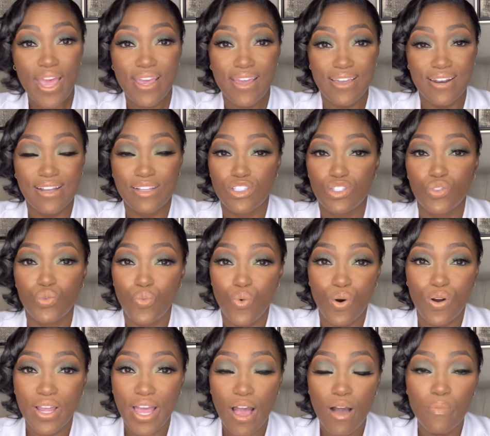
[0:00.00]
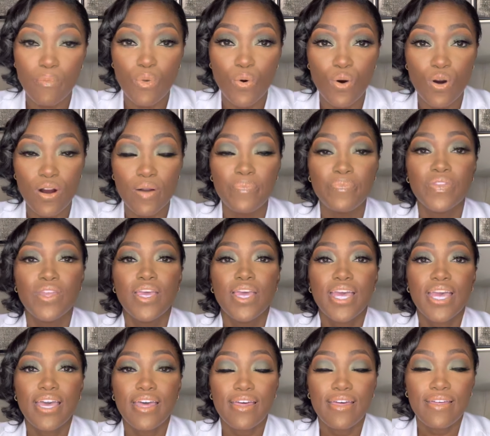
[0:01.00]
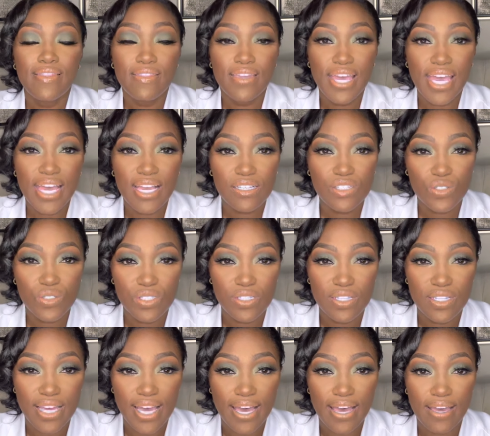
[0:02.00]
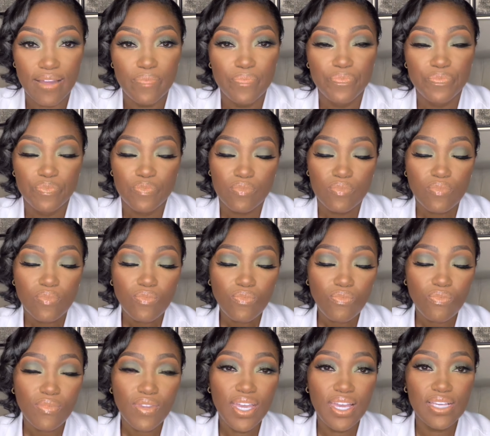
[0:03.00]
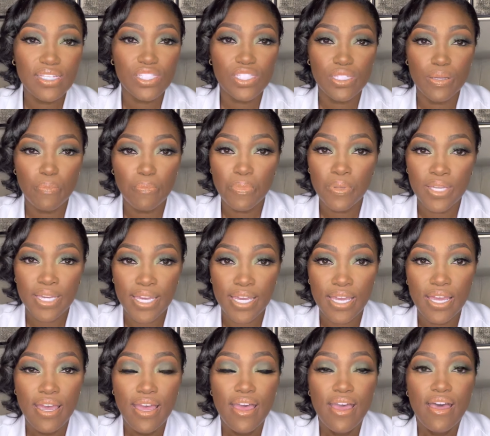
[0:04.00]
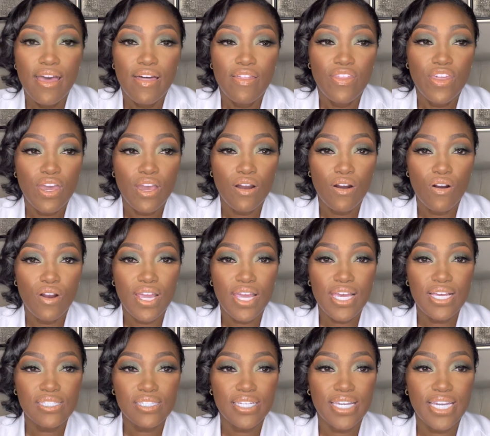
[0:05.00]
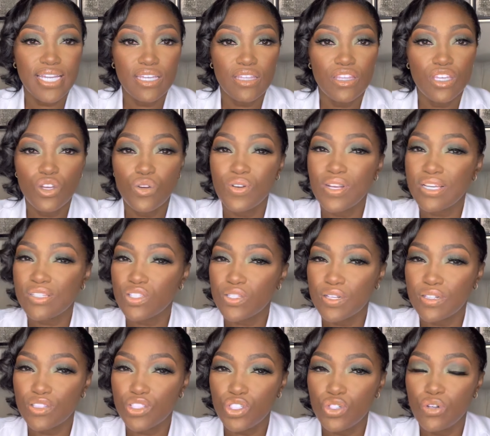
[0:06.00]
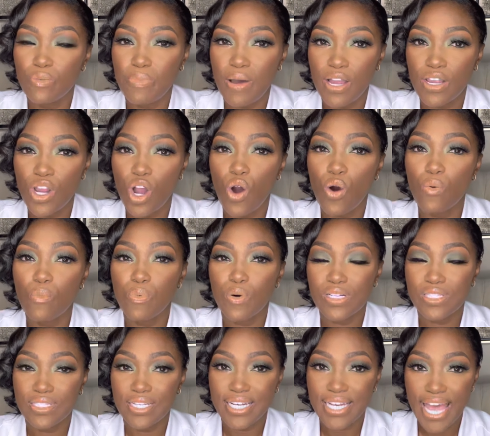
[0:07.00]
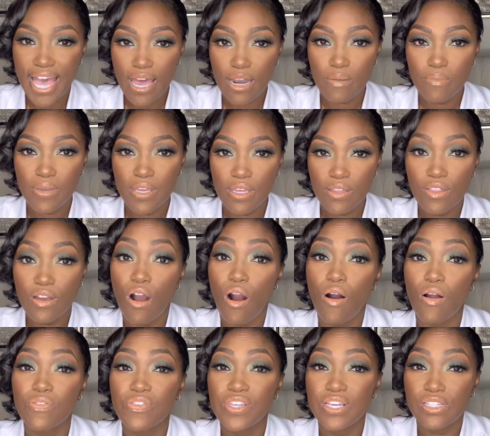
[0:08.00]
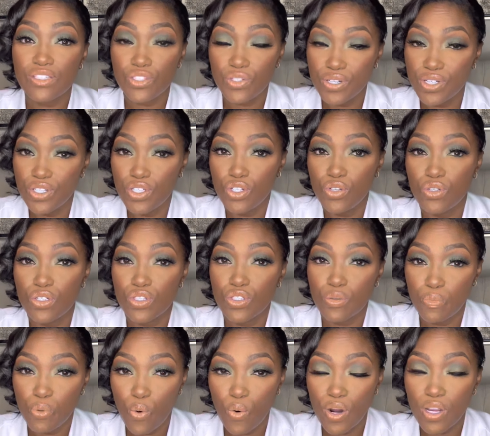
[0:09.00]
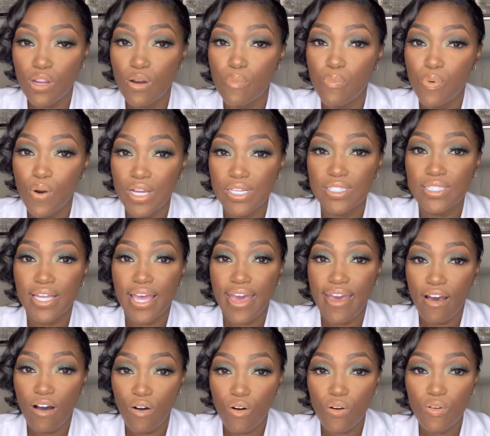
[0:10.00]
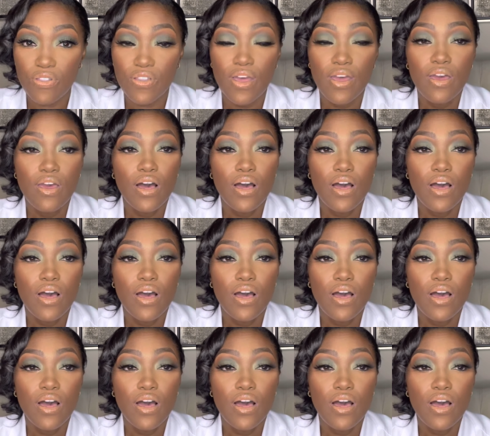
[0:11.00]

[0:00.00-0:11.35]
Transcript: Can I just work out more? And the answer to that is simply there isn't anything you can necessarily do about your own breast anatomy. There are things you can do to support your breast health.